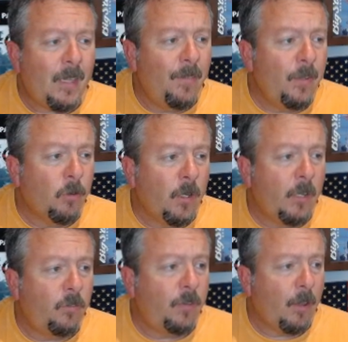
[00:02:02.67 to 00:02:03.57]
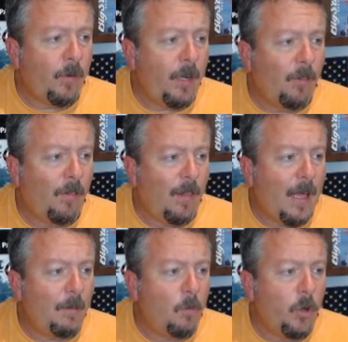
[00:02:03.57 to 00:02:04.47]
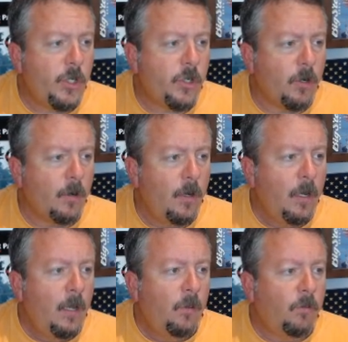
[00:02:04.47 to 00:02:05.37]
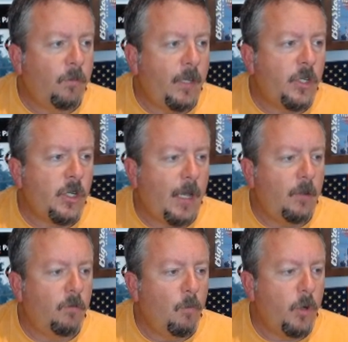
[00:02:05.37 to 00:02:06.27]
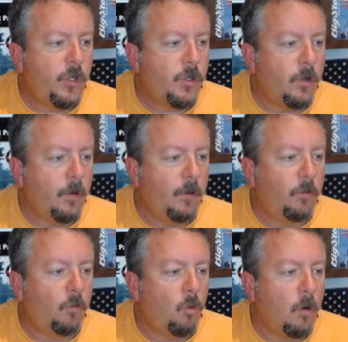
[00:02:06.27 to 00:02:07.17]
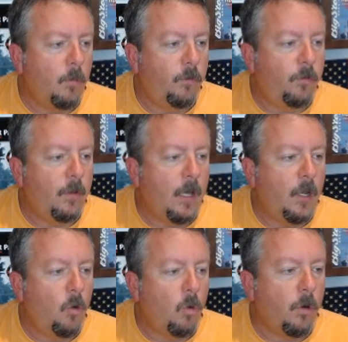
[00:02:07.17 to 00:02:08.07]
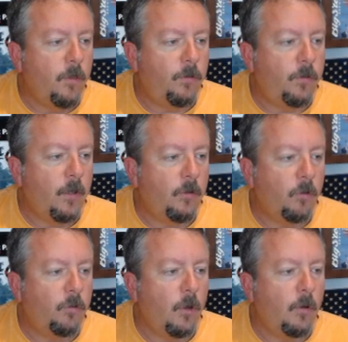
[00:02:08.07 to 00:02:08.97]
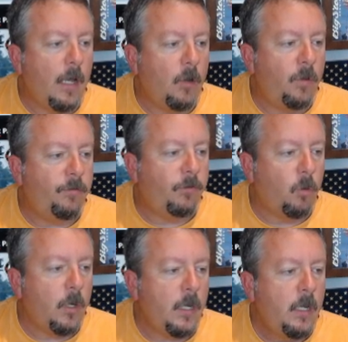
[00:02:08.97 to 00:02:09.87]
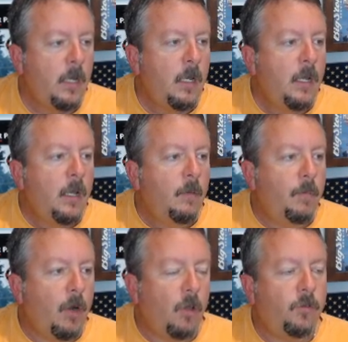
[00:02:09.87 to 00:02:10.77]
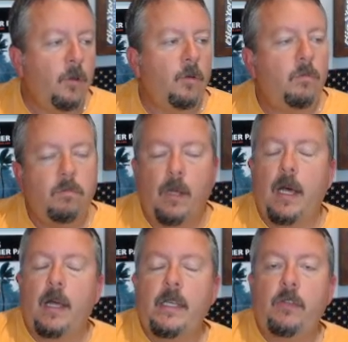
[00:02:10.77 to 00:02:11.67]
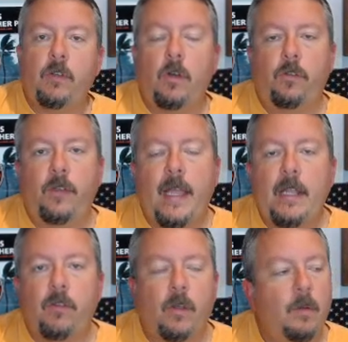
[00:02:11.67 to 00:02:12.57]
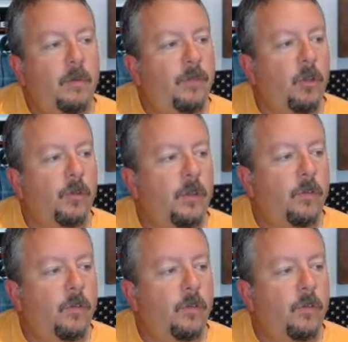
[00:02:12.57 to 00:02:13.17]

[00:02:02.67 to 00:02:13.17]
These are going to accelerate a lot of moisture, slingshot this moisture and storms north to center. So not only Florida, but also East Coast states are going to be feeling this.